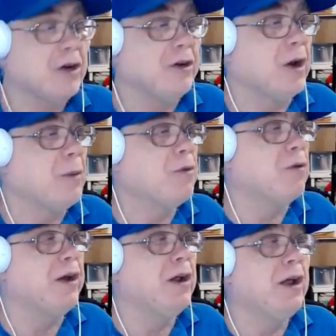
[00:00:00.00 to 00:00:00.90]
Number
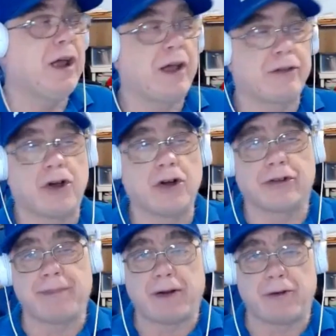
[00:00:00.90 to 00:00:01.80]
one, it's called a
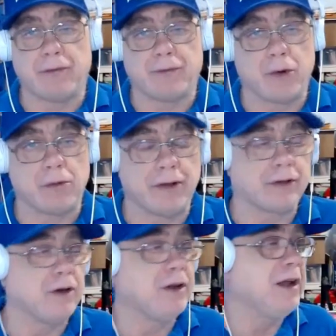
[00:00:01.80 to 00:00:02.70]
spectrum for a
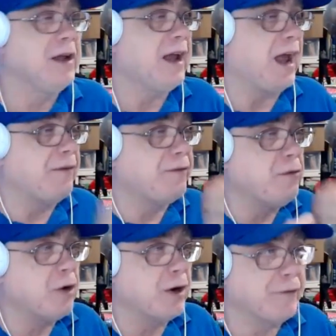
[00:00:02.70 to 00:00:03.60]
reason. Every
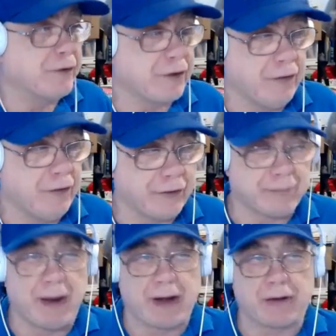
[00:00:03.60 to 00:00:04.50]
one of us on the
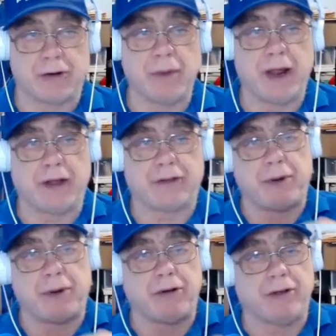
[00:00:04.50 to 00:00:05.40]
spectrum
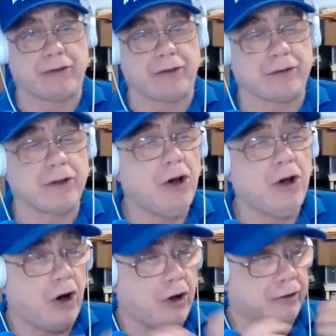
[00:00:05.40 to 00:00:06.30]
experiences
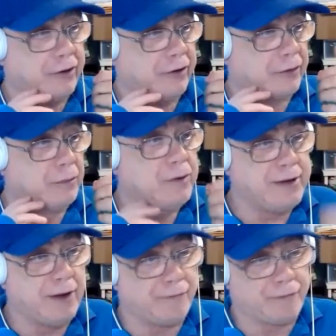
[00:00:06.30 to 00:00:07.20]
autism
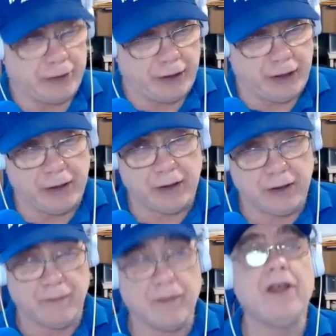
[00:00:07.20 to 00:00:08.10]
differently.
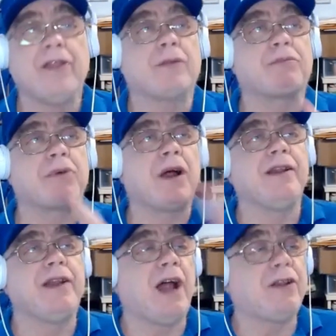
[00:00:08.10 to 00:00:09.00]
There's probably
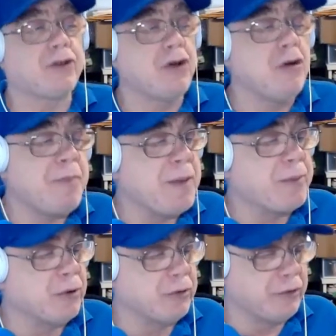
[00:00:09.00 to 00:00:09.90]
not two
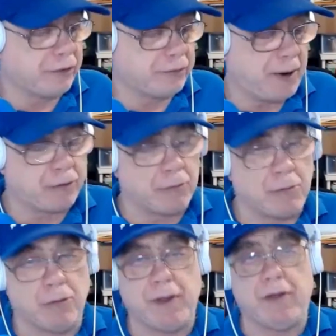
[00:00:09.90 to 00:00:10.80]
people on the spectrum,
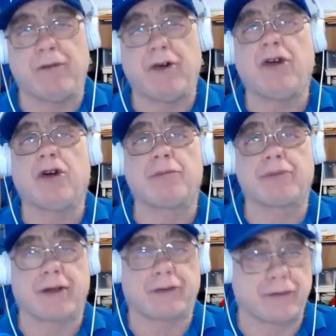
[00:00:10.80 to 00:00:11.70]
or be very hard
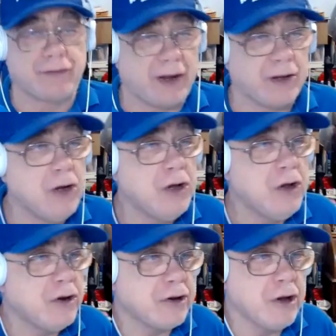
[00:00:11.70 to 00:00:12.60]
pressed to find
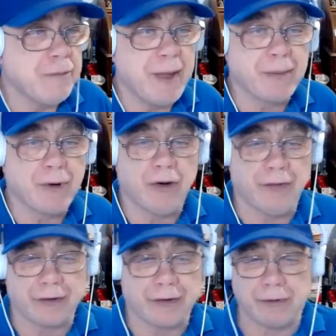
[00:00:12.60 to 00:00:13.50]
two people on
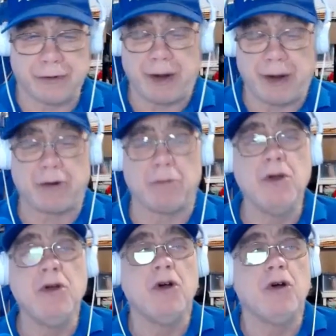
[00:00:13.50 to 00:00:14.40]
the spectrum
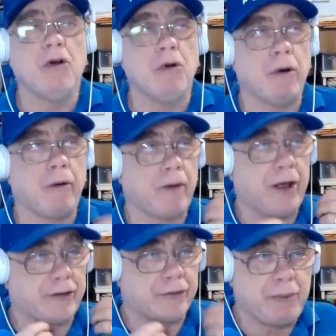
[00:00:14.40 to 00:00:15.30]
who
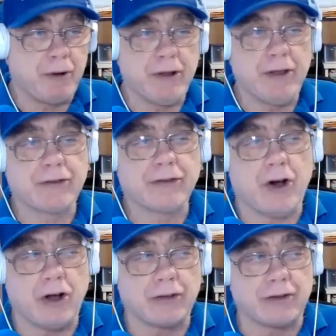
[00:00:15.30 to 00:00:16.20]
experience
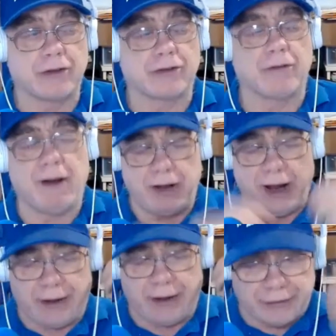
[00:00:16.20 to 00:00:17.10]
autism
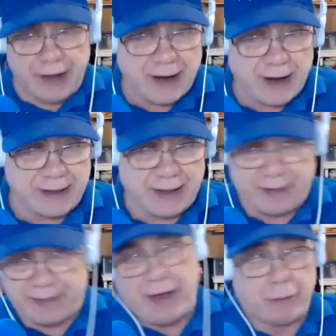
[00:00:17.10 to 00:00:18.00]
exactly
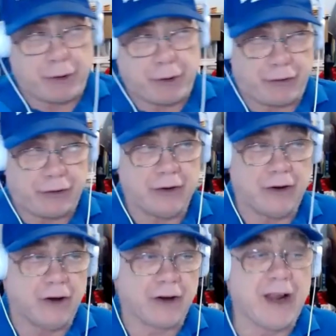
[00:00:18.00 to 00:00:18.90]
like the other person.
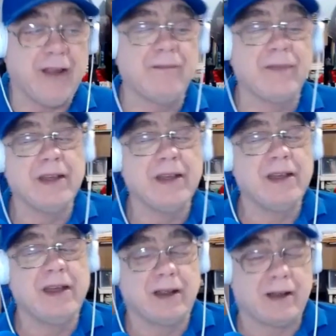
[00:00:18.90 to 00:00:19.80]
Okay.
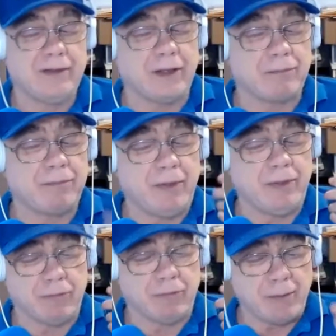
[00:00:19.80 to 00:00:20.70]
The
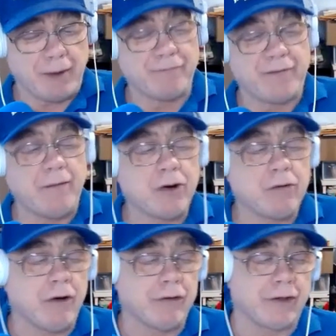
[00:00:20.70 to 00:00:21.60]
one of my favorite
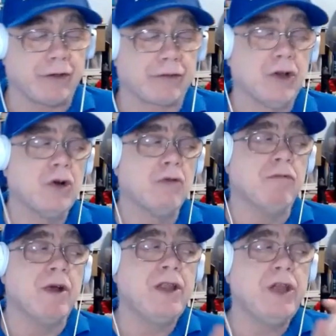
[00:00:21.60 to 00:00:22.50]
quotes is,
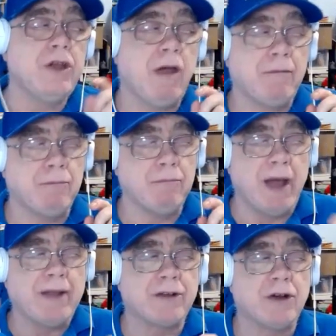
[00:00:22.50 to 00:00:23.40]
when you have
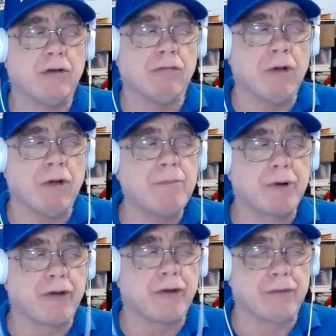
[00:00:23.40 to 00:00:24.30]
met one
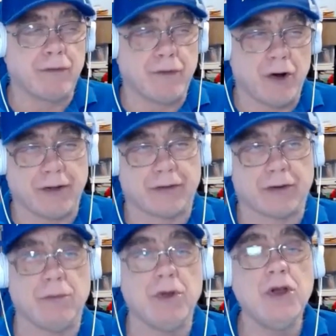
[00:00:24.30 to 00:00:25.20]
person with
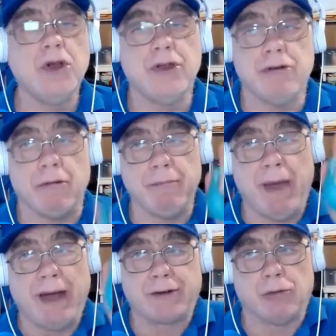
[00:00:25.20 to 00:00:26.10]
autism, you have
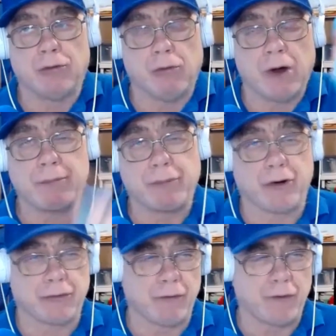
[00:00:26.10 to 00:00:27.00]
met one
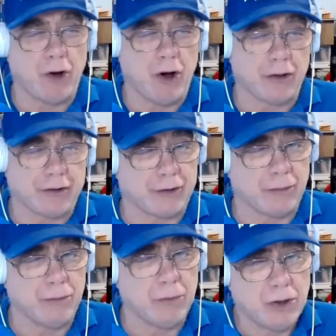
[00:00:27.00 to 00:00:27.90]
person with autism.